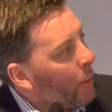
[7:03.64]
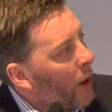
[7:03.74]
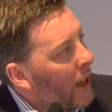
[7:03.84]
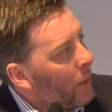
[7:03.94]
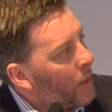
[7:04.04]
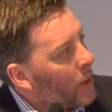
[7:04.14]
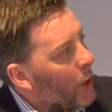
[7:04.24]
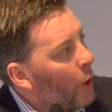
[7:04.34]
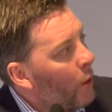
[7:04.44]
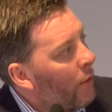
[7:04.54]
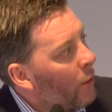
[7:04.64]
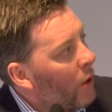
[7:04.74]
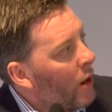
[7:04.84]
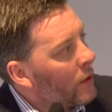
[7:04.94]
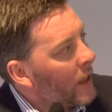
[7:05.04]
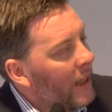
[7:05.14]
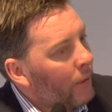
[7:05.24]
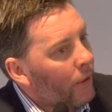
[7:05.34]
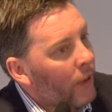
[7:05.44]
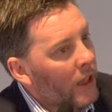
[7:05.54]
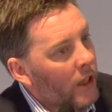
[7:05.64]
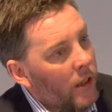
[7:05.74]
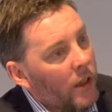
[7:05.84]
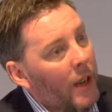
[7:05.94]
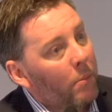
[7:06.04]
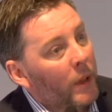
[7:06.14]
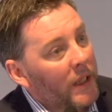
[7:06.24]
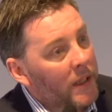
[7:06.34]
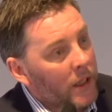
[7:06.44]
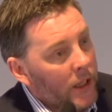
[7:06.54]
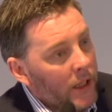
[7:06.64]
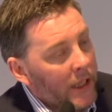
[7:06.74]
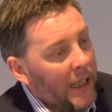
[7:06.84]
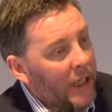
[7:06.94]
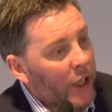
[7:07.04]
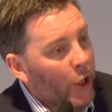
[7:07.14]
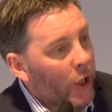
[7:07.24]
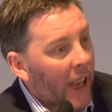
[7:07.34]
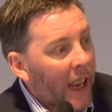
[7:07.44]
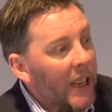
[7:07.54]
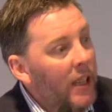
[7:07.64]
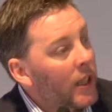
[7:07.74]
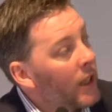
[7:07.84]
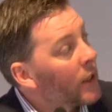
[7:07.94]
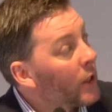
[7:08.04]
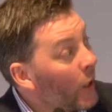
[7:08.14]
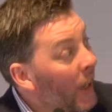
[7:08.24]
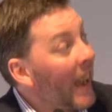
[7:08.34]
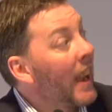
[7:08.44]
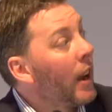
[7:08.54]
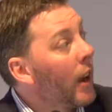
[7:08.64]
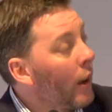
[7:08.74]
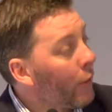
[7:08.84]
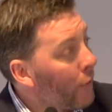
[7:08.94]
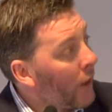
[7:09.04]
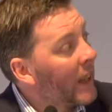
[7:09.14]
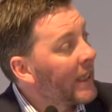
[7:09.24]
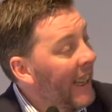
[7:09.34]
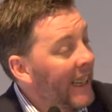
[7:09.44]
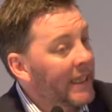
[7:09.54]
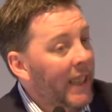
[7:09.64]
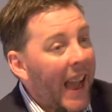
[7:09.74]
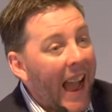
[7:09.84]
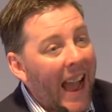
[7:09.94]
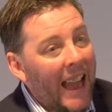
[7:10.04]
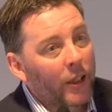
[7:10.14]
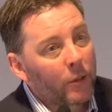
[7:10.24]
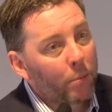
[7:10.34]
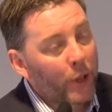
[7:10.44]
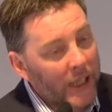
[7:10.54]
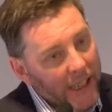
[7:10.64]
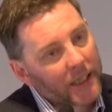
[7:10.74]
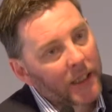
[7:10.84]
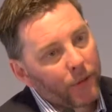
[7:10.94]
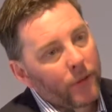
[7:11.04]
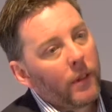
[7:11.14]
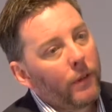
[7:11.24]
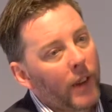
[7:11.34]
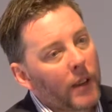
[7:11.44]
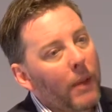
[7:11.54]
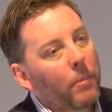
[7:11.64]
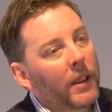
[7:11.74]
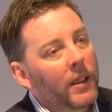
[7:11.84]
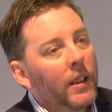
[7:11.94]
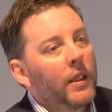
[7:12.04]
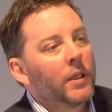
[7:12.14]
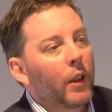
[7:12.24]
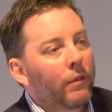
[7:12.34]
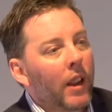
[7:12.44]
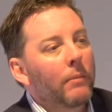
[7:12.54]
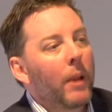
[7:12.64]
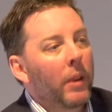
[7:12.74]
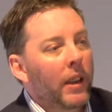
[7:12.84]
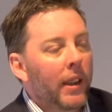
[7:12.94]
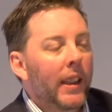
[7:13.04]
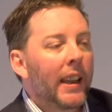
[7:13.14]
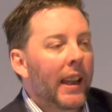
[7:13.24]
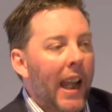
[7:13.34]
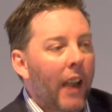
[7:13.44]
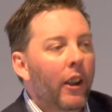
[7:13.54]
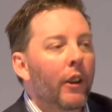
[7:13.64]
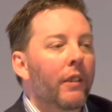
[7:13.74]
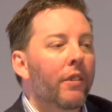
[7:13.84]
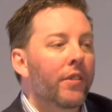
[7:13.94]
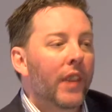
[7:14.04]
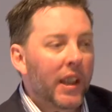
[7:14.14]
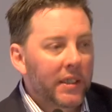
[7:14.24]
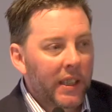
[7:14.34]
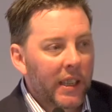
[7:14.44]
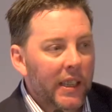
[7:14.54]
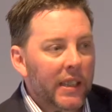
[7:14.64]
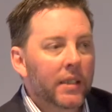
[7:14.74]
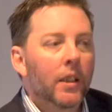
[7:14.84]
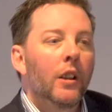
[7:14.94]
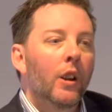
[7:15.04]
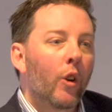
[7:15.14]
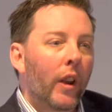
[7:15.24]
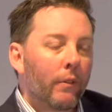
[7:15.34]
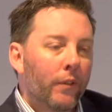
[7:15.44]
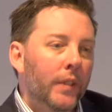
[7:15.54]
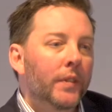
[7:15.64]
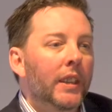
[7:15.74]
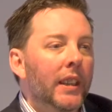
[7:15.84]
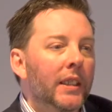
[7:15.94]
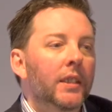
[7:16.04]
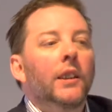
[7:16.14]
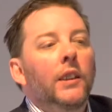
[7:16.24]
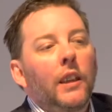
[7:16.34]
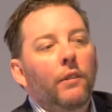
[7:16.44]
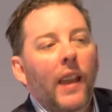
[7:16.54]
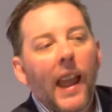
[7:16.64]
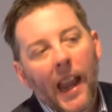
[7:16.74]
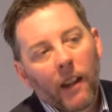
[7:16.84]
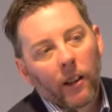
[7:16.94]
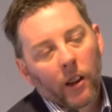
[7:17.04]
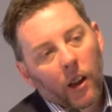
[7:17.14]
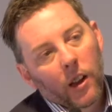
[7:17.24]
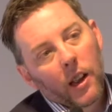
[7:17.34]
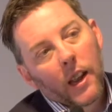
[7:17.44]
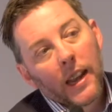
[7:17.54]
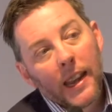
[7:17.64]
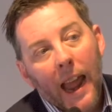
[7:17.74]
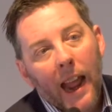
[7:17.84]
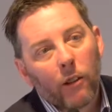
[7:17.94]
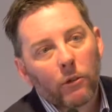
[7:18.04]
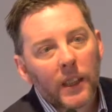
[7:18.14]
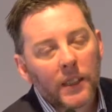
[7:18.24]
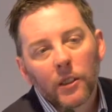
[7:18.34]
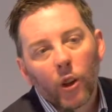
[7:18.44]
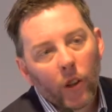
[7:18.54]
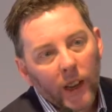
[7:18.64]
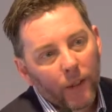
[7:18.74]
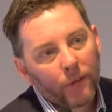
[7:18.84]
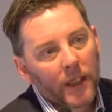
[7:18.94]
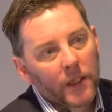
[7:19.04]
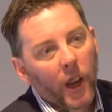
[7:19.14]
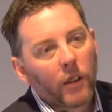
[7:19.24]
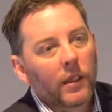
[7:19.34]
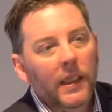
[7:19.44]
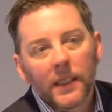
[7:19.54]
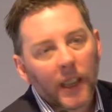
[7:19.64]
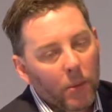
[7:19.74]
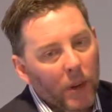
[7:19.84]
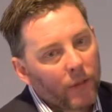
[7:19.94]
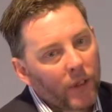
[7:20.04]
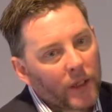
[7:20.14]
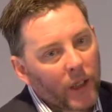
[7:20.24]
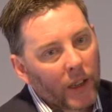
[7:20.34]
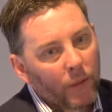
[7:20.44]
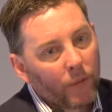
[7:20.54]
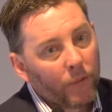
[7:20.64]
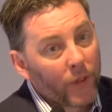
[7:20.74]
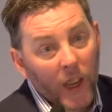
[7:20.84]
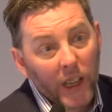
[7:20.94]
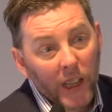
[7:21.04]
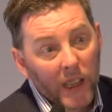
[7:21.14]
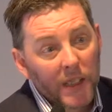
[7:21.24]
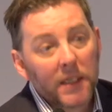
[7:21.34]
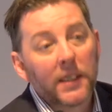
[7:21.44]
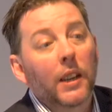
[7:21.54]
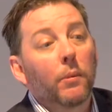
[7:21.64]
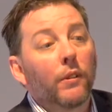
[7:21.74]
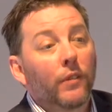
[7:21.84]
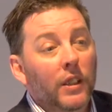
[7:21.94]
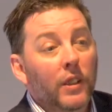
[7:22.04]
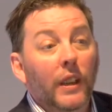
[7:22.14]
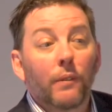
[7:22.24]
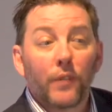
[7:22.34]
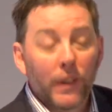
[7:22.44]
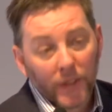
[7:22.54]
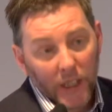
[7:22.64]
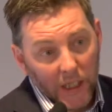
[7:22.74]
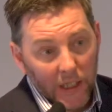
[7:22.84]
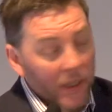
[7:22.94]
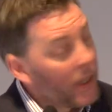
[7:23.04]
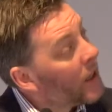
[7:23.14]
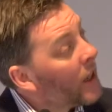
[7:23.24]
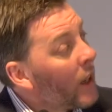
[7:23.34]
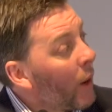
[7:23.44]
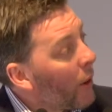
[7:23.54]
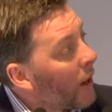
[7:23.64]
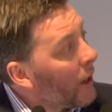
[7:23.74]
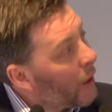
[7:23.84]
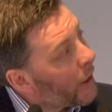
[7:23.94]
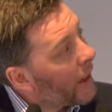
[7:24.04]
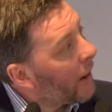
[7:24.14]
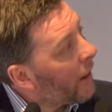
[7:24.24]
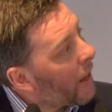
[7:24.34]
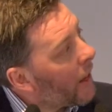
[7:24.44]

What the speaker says: been working with two of the world's leading flood companies in the UK to look at flood data and predictive flood mapping. So flood mapping in an area in 30 years or in 50 years. If that area now is not in a flood zone, is it going to be in a flood zone in 30 years? Is it going to be a flood zone in 50 years? We're looking at